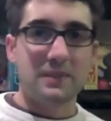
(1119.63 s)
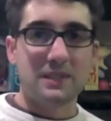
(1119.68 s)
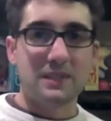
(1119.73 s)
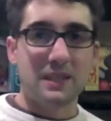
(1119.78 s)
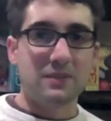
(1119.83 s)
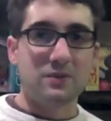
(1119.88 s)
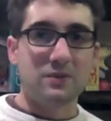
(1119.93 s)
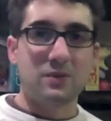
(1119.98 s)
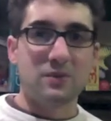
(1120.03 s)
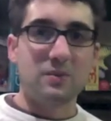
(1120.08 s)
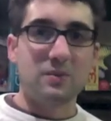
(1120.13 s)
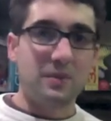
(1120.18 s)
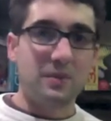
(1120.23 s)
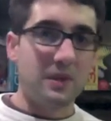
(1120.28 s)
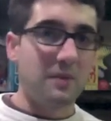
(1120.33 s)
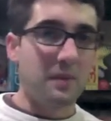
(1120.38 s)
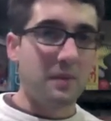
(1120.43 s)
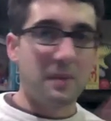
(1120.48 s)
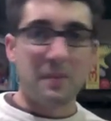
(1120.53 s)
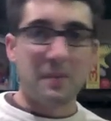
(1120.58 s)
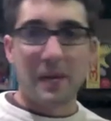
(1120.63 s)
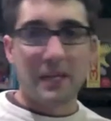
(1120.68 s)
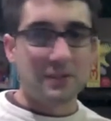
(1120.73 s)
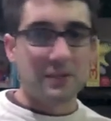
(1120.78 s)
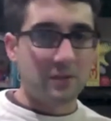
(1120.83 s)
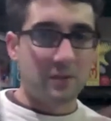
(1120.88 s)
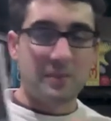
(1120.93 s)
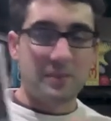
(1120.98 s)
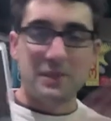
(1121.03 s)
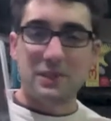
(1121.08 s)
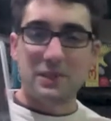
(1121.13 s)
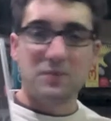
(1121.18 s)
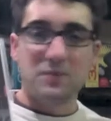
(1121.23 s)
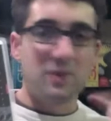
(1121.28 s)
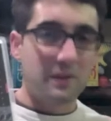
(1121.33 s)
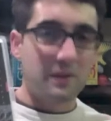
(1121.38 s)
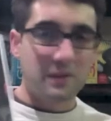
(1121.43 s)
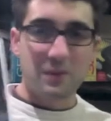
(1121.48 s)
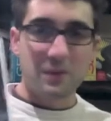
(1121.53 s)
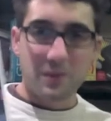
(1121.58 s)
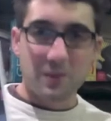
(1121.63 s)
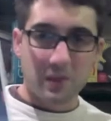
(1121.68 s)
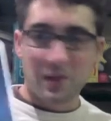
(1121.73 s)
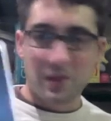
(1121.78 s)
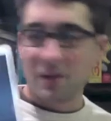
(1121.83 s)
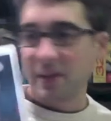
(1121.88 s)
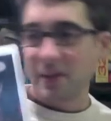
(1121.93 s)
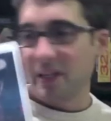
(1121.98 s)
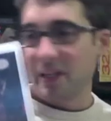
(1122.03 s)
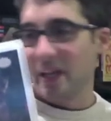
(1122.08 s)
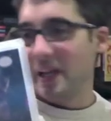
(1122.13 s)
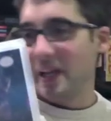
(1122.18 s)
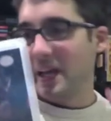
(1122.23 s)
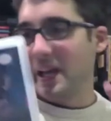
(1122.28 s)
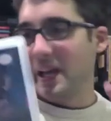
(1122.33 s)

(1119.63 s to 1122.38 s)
Side-scrolling, beat-em-up, action RPG, whatever you want to call it.